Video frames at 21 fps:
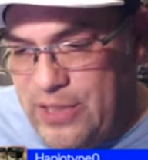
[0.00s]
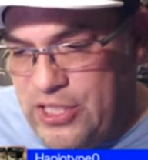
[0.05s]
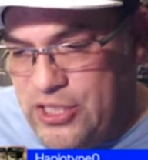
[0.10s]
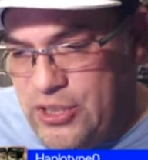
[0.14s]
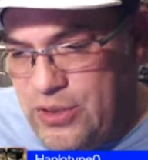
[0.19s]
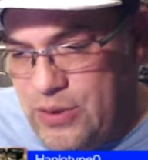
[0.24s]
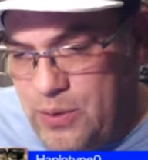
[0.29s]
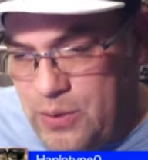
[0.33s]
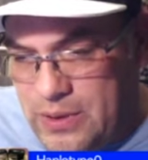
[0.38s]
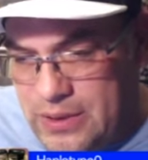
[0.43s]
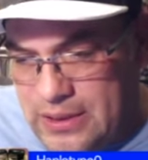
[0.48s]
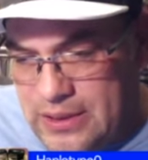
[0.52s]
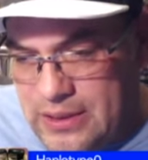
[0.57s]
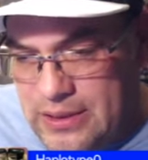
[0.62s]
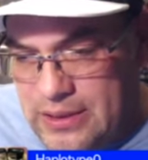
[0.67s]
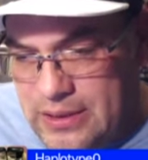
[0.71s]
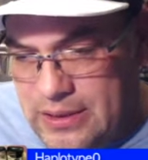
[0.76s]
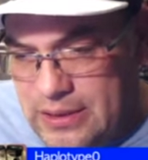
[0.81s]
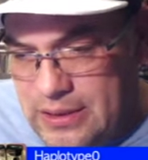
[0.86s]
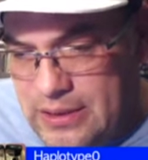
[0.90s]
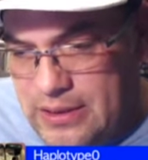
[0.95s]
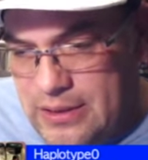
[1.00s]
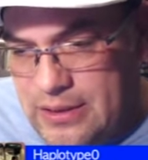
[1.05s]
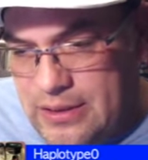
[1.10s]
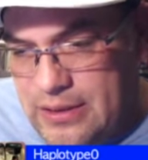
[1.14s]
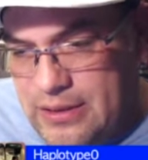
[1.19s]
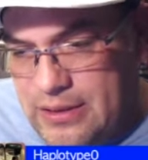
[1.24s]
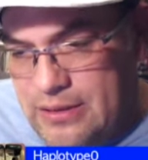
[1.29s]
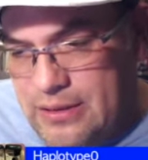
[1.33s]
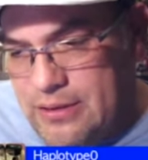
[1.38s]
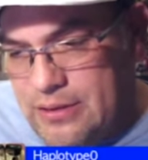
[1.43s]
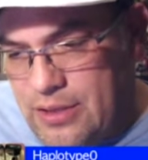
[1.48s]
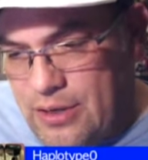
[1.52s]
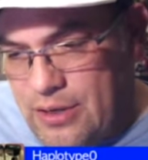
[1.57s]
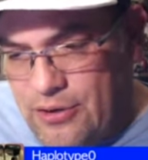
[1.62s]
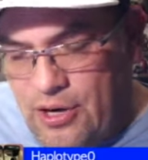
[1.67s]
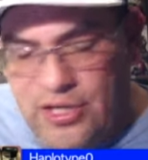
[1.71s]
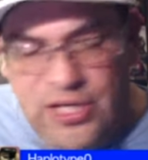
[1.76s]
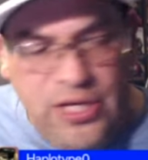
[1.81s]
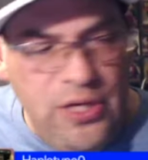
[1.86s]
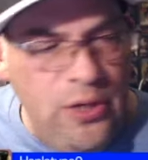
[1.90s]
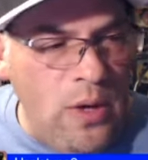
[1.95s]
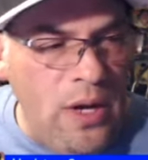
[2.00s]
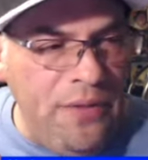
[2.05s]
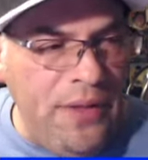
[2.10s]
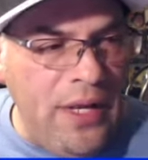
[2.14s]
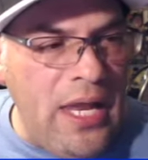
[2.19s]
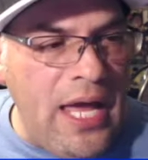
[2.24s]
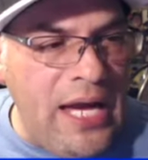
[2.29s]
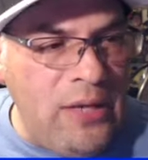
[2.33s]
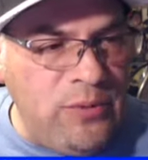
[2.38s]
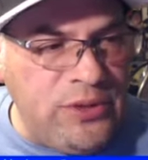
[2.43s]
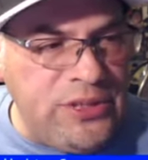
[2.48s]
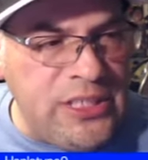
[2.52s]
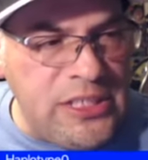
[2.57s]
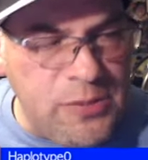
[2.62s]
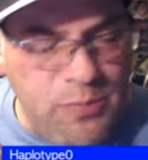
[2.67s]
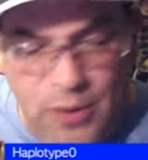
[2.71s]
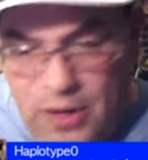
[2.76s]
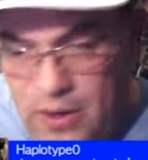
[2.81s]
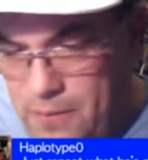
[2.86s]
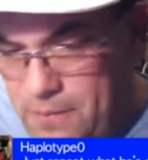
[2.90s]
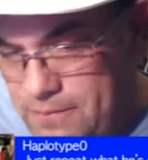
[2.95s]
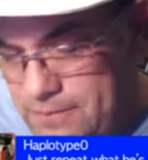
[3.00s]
do. Kurt, are you on the line with us, bro?